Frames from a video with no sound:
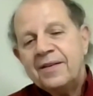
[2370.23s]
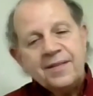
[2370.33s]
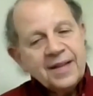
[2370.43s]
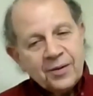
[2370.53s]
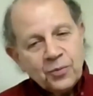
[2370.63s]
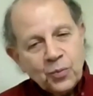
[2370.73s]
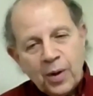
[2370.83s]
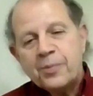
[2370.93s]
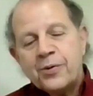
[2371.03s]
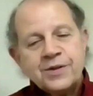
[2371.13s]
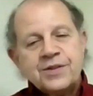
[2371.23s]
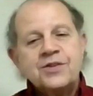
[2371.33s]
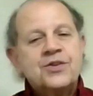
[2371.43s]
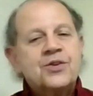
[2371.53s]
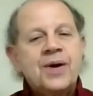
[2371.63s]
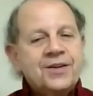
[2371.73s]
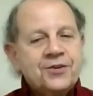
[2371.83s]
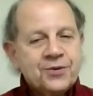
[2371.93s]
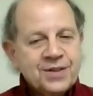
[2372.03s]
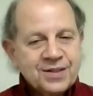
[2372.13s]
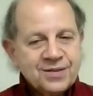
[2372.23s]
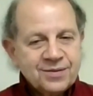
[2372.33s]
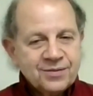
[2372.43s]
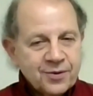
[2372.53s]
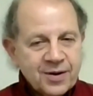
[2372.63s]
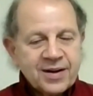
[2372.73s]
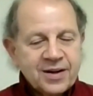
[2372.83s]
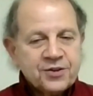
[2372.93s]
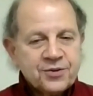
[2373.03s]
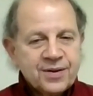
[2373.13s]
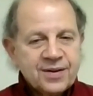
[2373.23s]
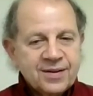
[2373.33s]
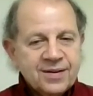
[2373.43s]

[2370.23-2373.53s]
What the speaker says: that one person's the right choice for our country